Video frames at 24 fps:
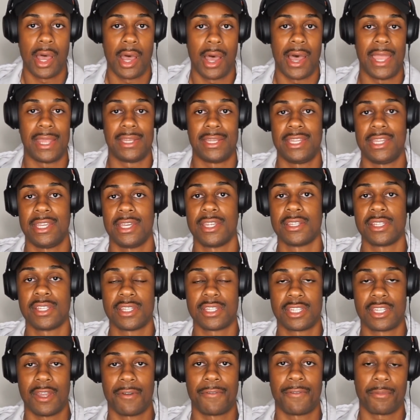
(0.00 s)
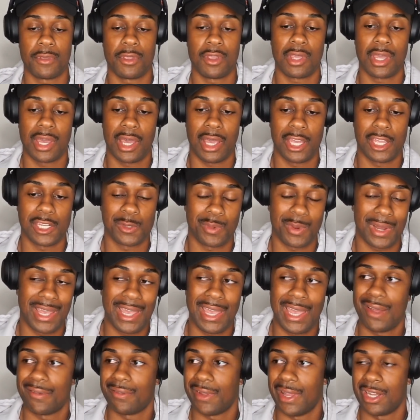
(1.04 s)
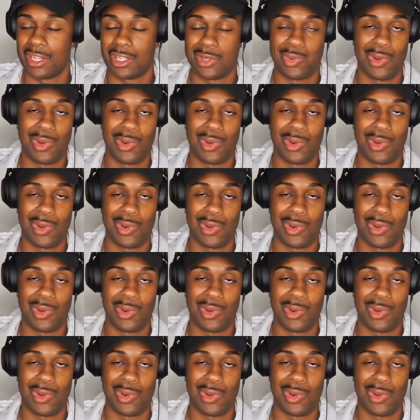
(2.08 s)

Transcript: ideas and stuff from you guys, but I have like